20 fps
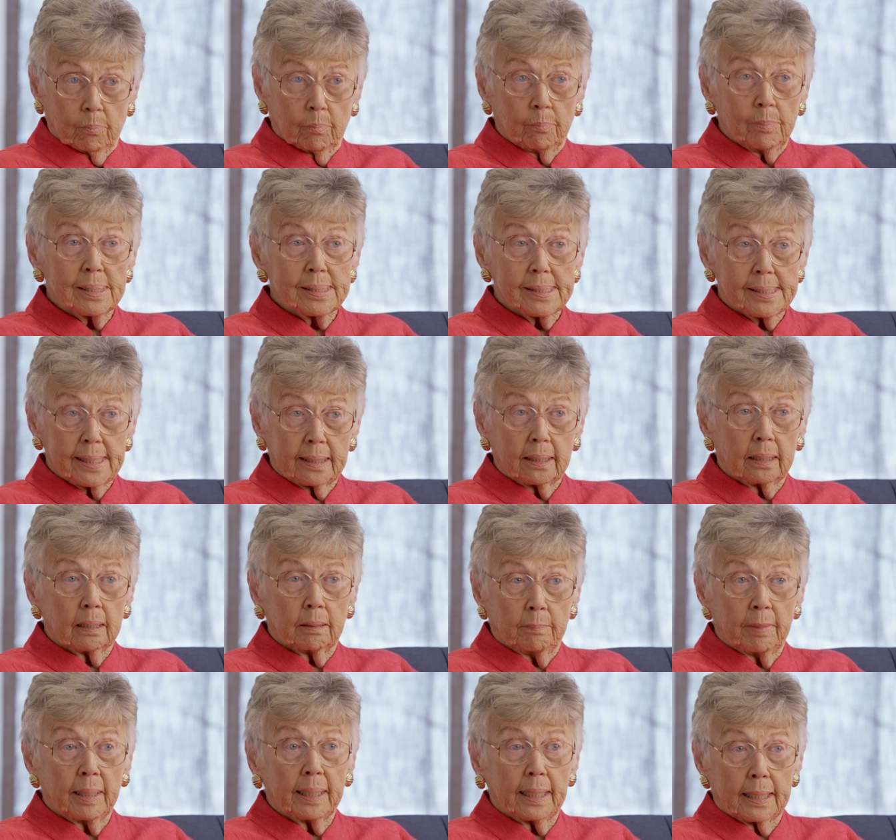missing the
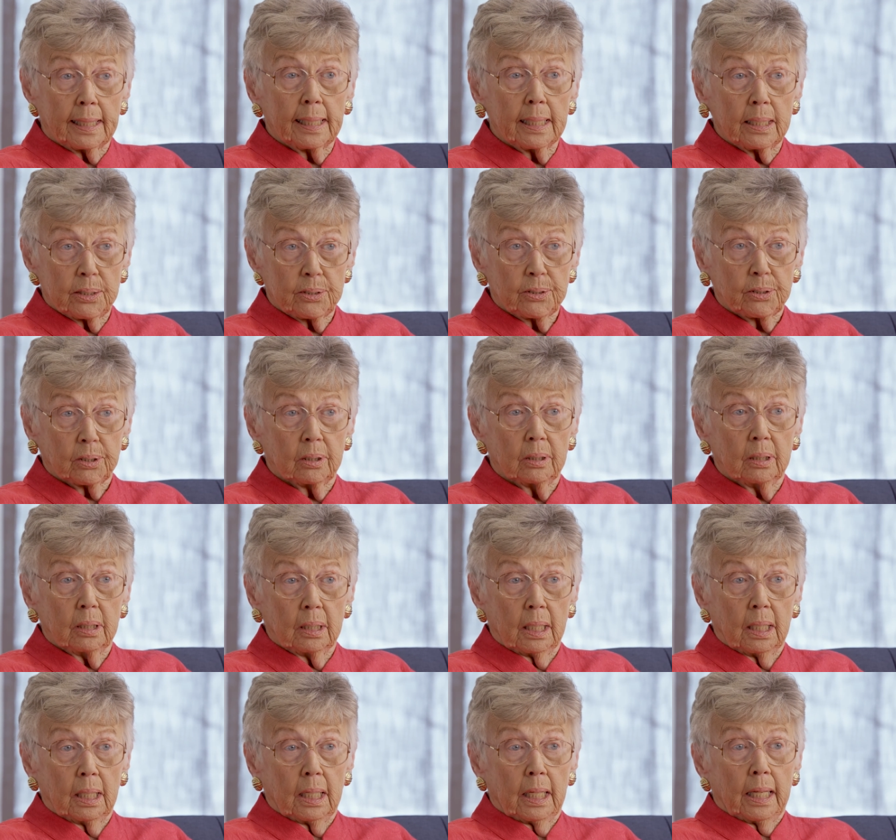medication
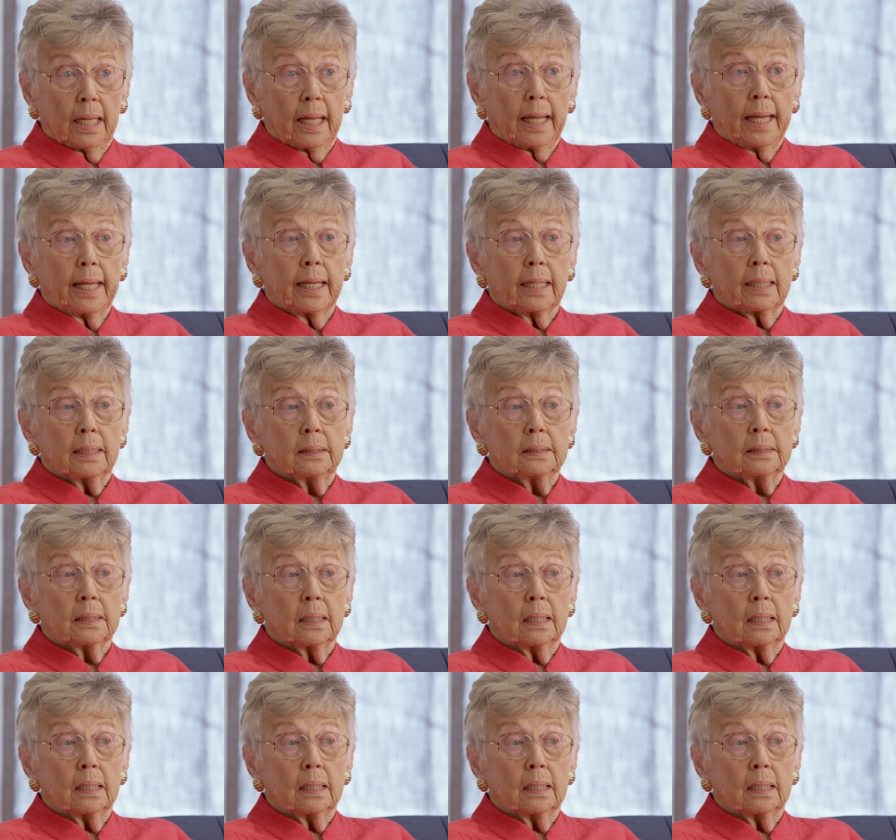and